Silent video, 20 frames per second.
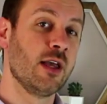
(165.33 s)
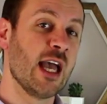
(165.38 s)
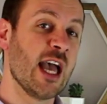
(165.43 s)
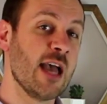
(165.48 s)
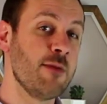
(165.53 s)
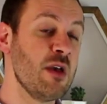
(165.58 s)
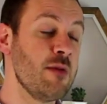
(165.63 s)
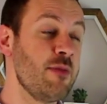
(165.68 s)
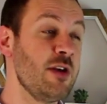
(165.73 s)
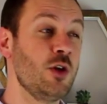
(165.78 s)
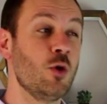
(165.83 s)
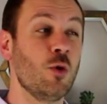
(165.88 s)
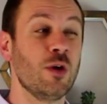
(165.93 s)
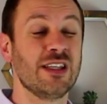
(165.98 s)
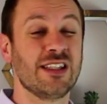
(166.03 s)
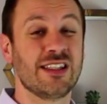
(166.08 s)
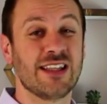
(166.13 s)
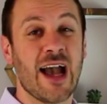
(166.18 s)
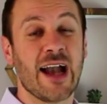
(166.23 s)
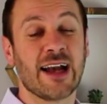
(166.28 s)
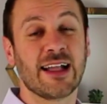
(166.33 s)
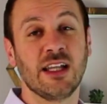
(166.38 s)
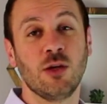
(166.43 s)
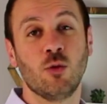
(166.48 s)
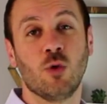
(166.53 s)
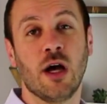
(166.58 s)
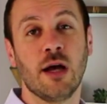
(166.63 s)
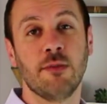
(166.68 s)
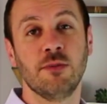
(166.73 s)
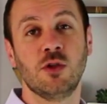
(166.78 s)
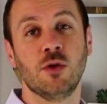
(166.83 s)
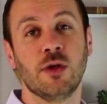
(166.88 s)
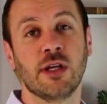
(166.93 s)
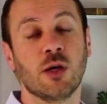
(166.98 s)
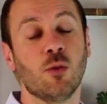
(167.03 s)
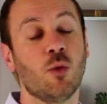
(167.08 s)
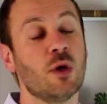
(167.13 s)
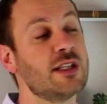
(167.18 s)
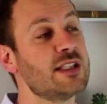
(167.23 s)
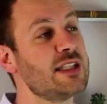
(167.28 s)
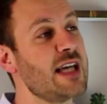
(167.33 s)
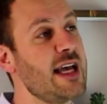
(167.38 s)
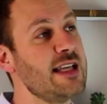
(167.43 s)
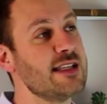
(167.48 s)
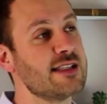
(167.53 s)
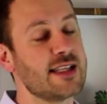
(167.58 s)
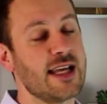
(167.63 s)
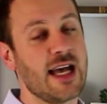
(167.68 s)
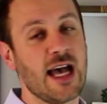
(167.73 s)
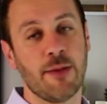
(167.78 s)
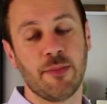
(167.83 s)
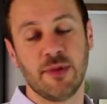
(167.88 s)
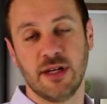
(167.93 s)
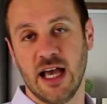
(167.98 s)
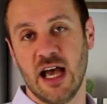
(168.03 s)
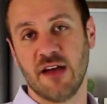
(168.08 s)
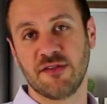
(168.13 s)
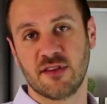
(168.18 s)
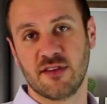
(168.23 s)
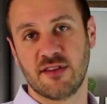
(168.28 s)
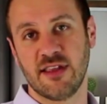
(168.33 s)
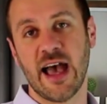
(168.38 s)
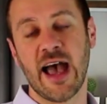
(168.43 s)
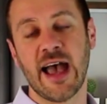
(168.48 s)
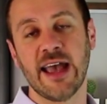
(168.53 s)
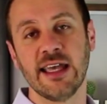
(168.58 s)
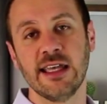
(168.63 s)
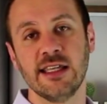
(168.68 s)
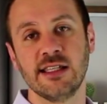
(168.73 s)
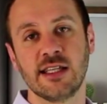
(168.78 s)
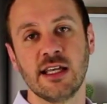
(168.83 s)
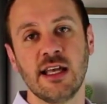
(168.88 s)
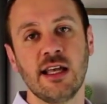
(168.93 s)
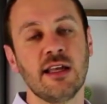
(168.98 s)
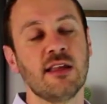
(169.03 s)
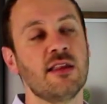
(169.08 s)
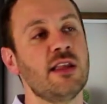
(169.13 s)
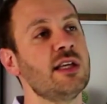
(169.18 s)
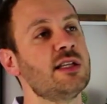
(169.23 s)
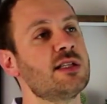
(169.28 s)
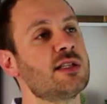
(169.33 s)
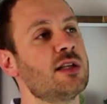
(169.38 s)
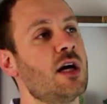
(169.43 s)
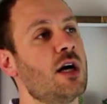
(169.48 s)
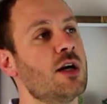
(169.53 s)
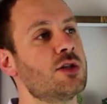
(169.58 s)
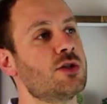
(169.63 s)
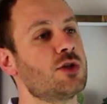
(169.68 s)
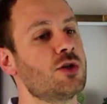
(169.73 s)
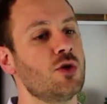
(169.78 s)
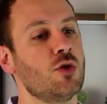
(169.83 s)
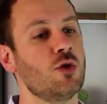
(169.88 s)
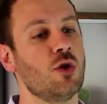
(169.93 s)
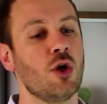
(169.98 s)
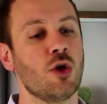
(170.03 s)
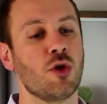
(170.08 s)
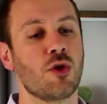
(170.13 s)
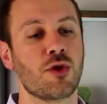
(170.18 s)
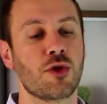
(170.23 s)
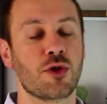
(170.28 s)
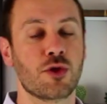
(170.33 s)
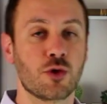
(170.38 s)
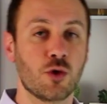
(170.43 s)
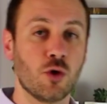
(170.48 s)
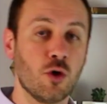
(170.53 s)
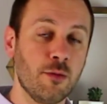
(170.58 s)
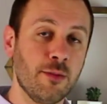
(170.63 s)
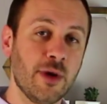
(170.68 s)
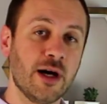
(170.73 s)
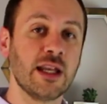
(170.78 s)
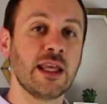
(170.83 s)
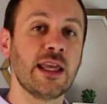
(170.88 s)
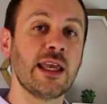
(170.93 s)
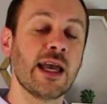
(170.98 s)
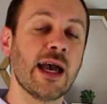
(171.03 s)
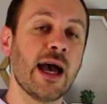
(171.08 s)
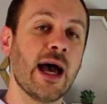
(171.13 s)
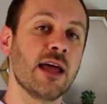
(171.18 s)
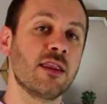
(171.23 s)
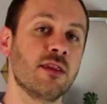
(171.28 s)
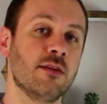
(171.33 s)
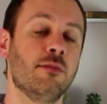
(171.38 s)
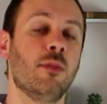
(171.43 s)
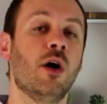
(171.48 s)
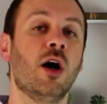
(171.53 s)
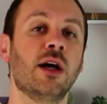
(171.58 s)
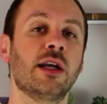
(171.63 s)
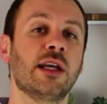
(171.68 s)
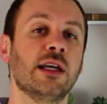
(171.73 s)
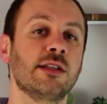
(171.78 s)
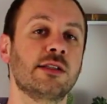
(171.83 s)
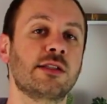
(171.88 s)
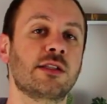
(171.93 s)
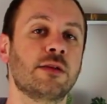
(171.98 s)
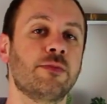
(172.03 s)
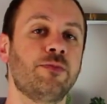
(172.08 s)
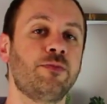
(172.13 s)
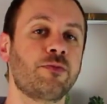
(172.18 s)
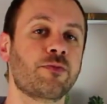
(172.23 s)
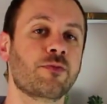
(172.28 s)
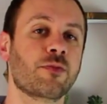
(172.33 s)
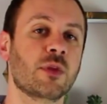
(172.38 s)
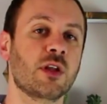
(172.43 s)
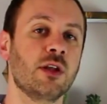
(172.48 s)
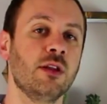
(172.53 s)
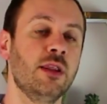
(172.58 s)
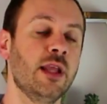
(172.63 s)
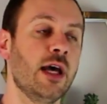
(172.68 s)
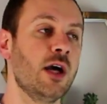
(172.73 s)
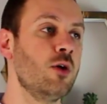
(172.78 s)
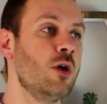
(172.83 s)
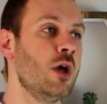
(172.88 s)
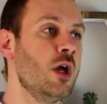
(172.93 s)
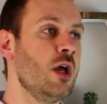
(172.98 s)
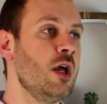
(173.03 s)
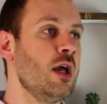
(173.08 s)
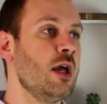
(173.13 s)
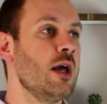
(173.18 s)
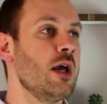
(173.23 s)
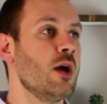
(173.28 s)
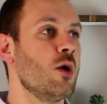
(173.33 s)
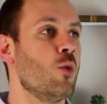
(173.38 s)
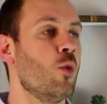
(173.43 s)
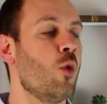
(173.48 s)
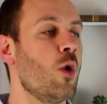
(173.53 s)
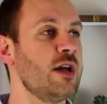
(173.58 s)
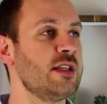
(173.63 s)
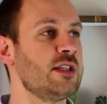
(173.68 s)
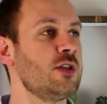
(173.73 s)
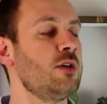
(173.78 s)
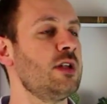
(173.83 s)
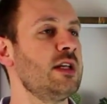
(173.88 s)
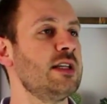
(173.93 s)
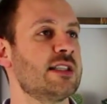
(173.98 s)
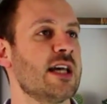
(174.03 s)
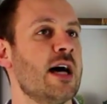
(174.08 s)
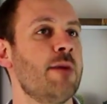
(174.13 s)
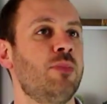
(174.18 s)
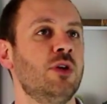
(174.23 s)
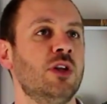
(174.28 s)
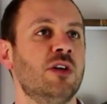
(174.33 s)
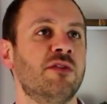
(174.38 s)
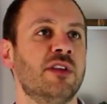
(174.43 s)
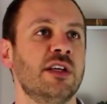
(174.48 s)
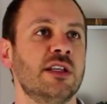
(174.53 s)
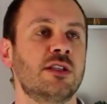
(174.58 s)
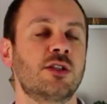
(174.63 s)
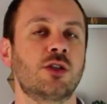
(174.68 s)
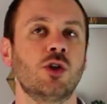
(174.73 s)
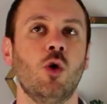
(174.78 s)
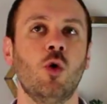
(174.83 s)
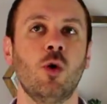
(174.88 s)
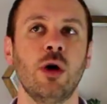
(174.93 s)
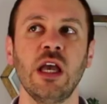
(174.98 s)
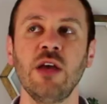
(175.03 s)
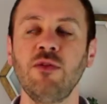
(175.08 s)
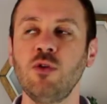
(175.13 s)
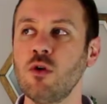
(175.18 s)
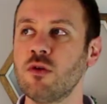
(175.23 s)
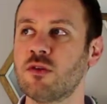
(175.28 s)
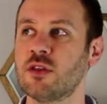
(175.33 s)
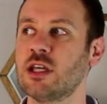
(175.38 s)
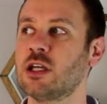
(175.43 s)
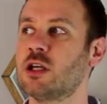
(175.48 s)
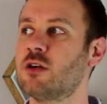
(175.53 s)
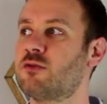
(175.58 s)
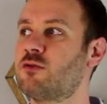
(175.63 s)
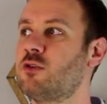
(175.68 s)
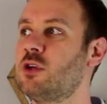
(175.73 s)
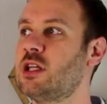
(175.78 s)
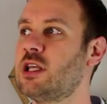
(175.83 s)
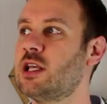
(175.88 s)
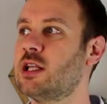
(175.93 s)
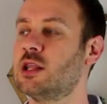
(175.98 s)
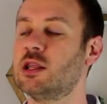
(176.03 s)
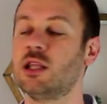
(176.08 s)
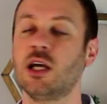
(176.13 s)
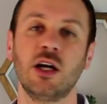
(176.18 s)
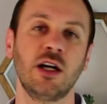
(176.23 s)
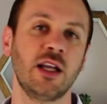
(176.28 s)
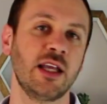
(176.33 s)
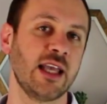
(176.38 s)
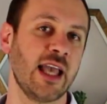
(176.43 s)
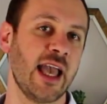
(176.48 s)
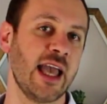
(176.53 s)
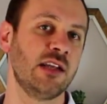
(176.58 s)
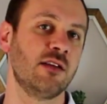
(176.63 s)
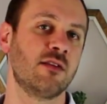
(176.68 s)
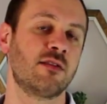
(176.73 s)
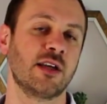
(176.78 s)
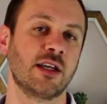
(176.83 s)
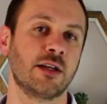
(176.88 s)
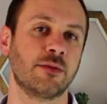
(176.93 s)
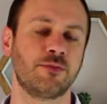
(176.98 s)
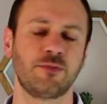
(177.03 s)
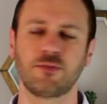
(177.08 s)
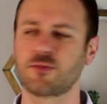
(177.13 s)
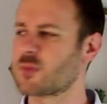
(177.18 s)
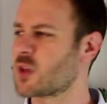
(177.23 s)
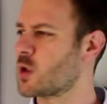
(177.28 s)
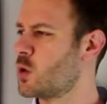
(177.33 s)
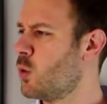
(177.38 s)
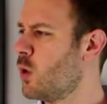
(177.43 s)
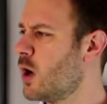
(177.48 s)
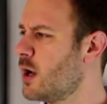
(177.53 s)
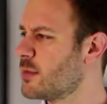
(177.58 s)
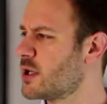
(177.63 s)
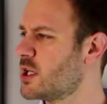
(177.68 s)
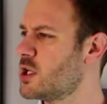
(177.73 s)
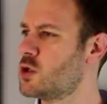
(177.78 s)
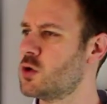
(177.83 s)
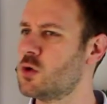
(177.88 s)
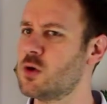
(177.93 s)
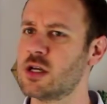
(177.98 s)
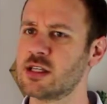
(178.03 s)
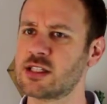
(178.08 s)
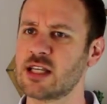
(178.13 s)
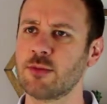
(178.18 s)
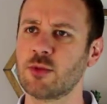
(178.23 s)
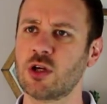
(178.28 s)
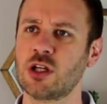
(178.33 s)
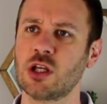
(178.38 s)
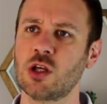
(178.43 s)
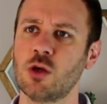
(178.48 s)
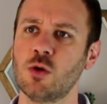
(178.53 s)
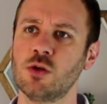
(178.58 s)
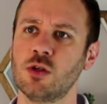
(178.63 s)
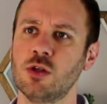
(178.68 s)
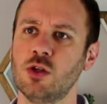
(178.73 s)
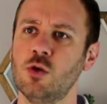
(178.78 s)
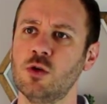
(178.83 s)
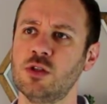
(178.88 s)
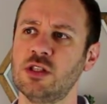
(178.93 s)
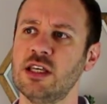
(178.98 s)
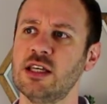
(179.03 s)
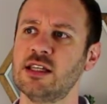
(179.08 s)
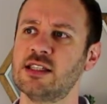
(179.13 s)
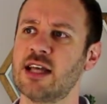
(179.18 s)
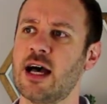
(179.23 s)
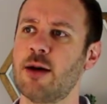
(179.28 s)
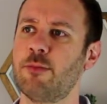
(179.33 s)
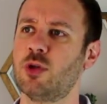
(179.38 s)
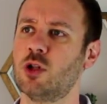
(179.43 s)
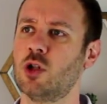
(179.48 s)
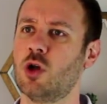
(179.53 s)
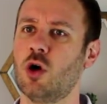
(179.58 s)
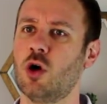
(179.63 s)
I maybe know exactly what I'm doing. And what tends to happen after that is they start to throw money at the markets. Now, what is a good example of this? So if you think of really learning anything, what I'm going to do is I'm going to use the example